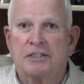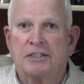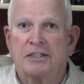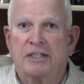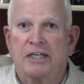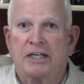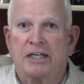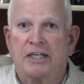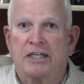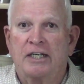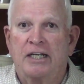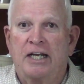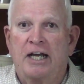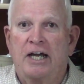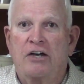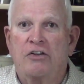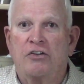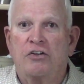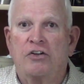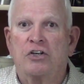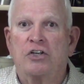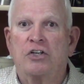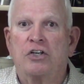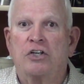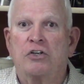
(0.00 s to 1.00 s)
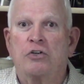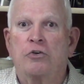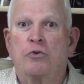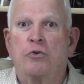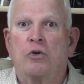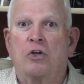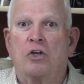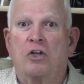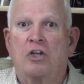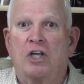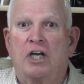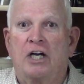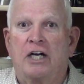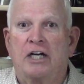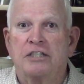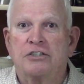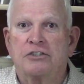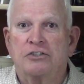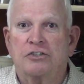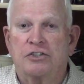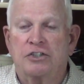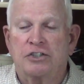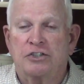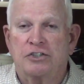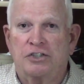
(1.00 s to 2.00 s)
and now they're going to draw
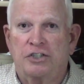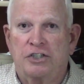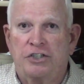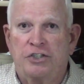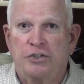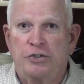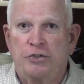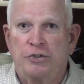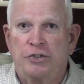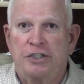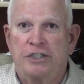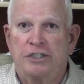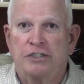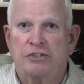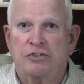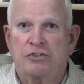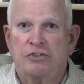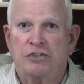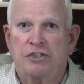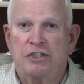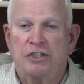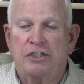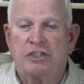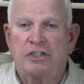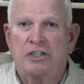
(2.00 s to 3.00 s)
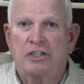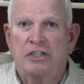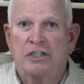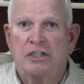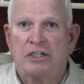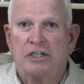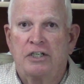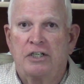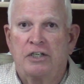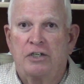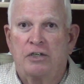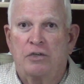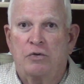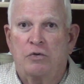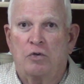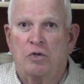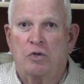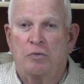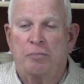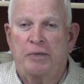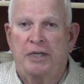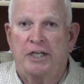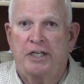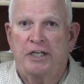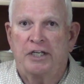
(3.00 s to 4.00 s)
lots to see who gets the
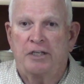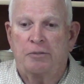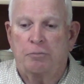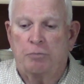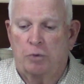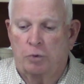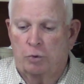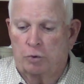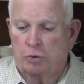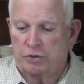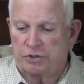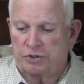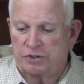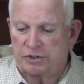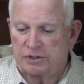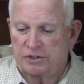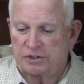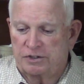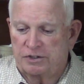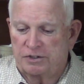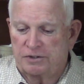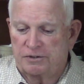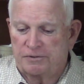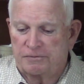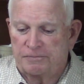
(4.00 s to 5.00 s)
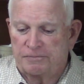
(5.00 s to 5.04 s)
remaining portions.